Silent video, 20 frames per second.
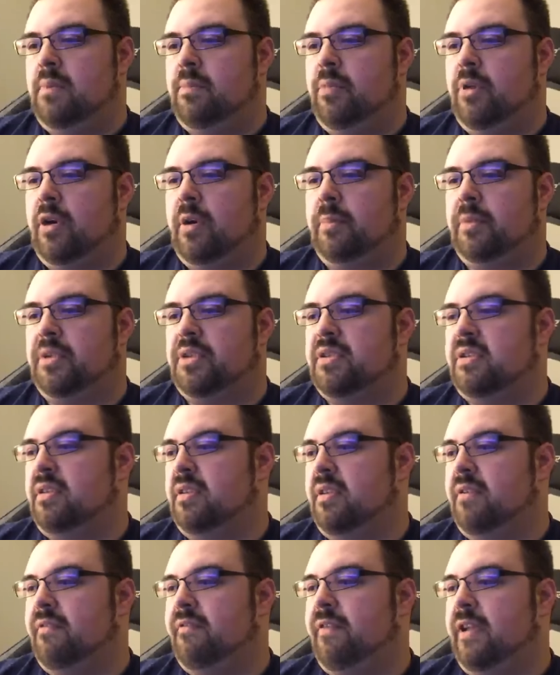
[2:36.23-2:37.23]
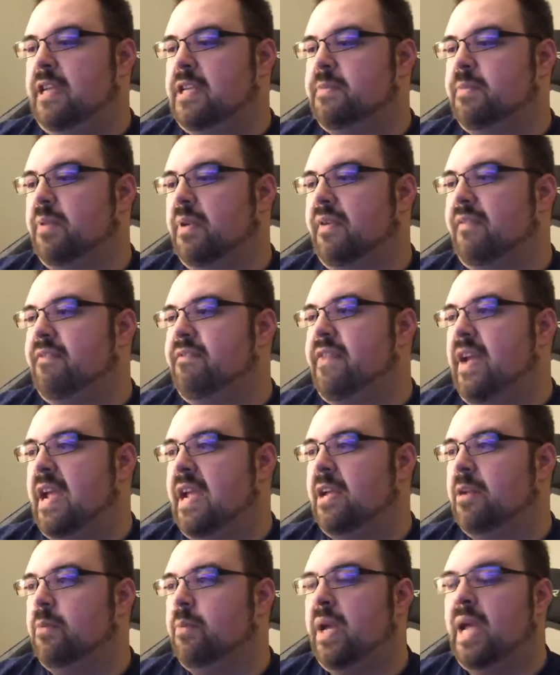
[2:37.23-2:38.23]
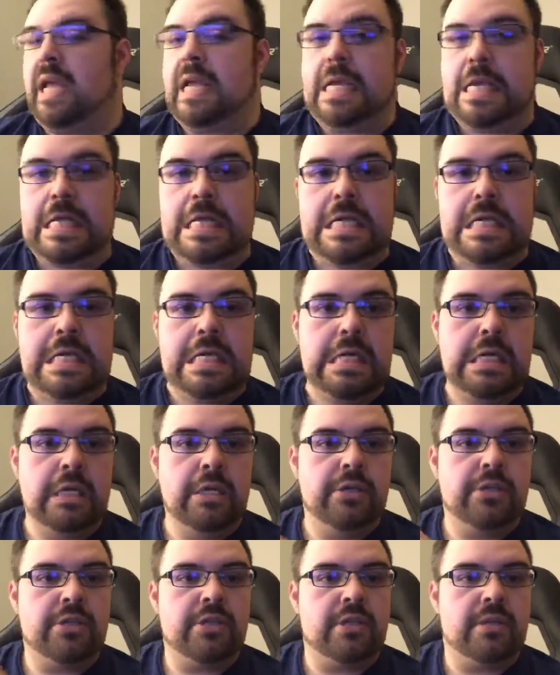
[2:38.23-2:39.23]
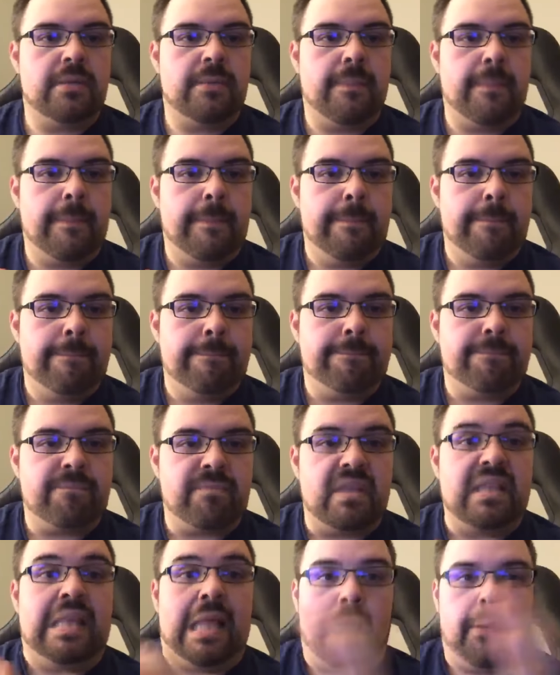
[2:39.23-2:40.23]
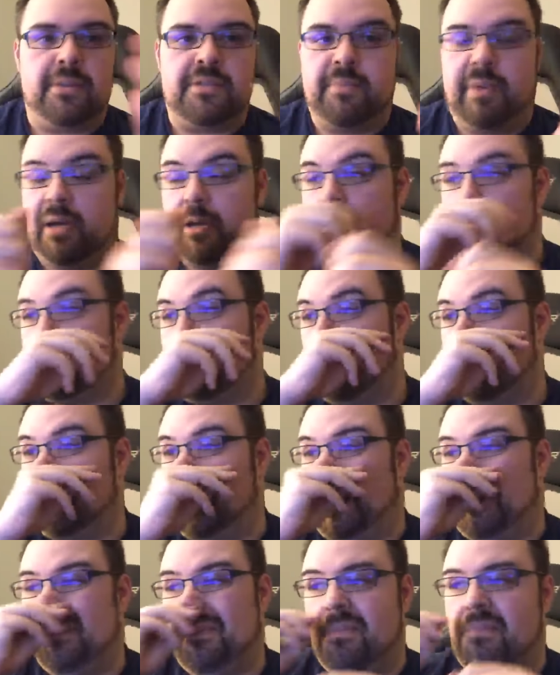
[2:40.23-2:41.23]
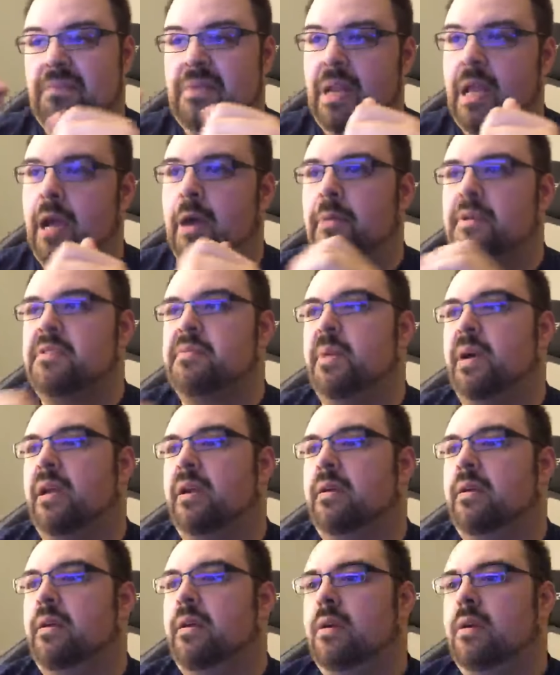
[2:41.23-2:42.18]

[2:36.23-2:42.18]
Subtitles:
Publish to the Facebook fan page. Now it's better. Okay, now it's better.